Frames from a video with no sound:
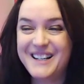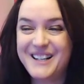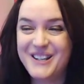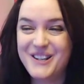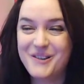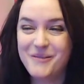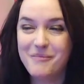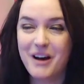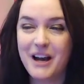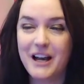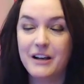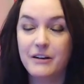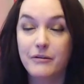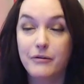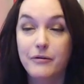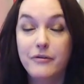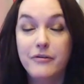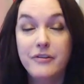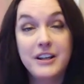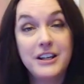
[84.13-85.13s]
You might
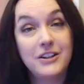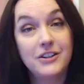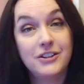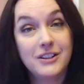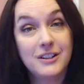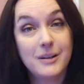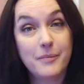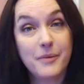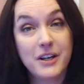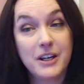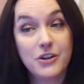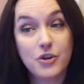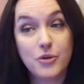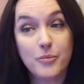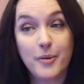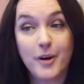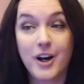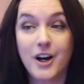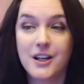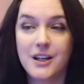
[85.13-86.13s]
feel something in your
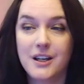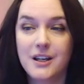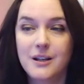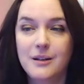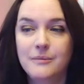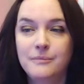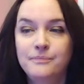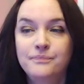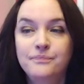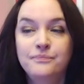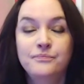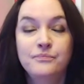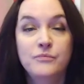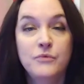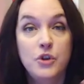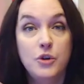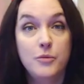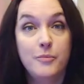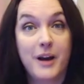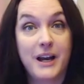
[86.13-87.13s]
body.
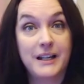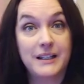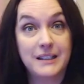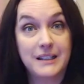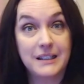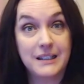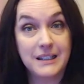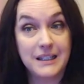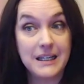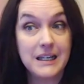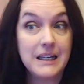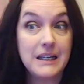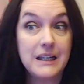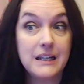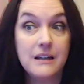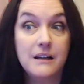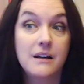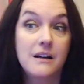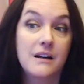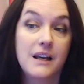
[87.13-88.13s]
You might
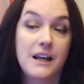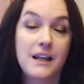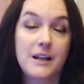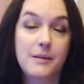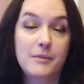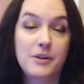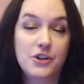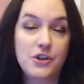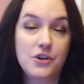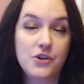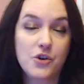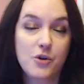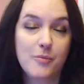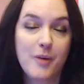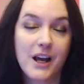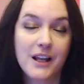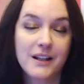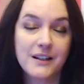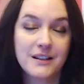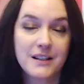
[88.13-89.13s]
see an image in your
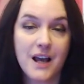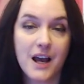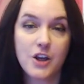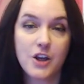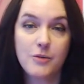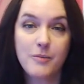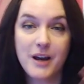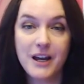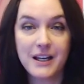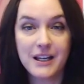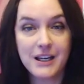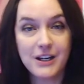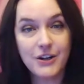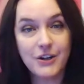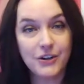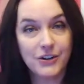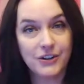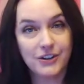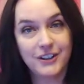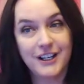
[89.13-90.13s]
mind's eye. You might
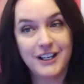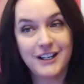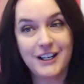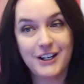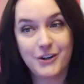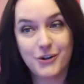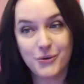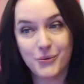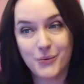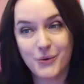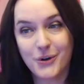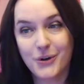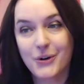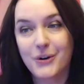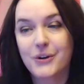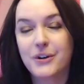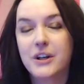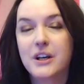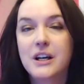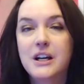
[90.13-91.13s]
hear an inner
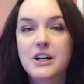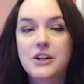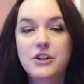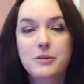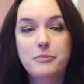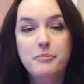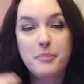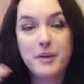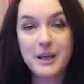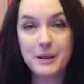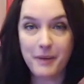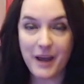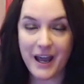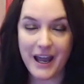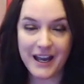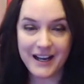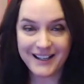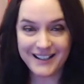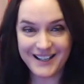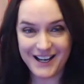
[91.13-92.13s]
word. Just be
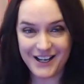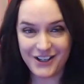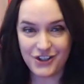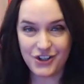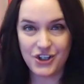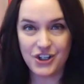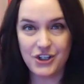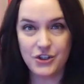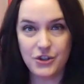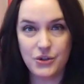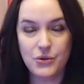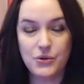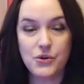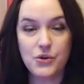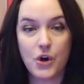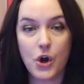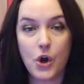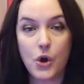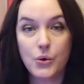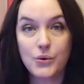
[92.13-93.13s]
paying attention to
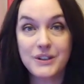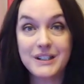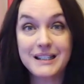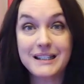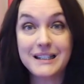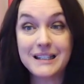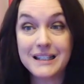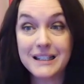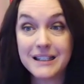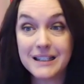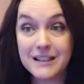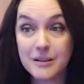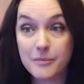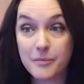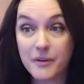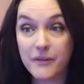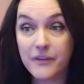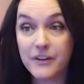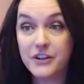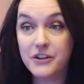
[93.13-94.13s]
your own system
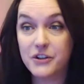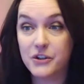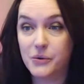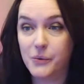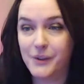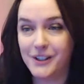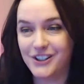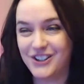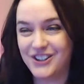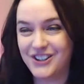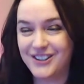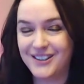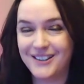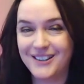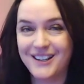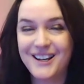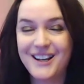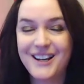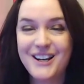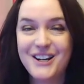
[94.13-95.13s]
of
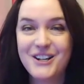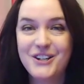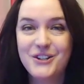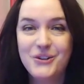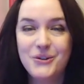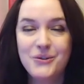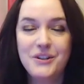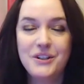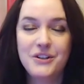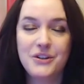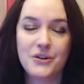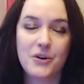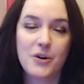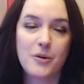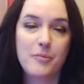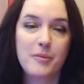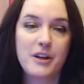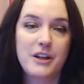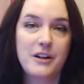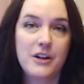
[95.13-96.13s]
intuition to
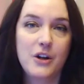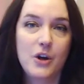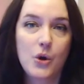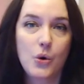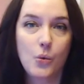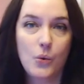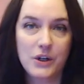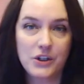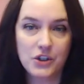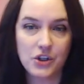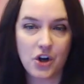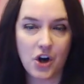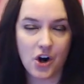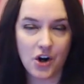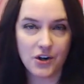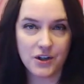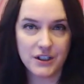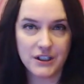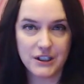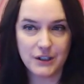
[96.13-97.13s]
determine which
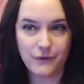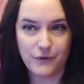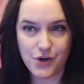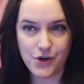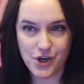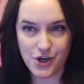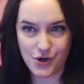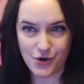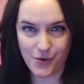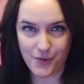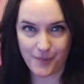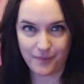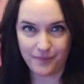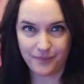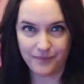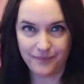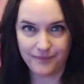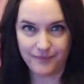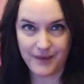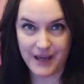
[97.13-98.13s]
card is for you.
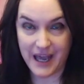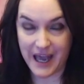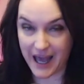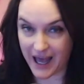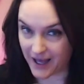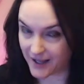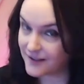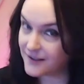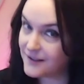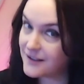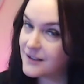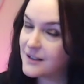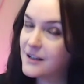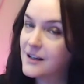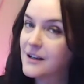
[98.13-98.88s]
And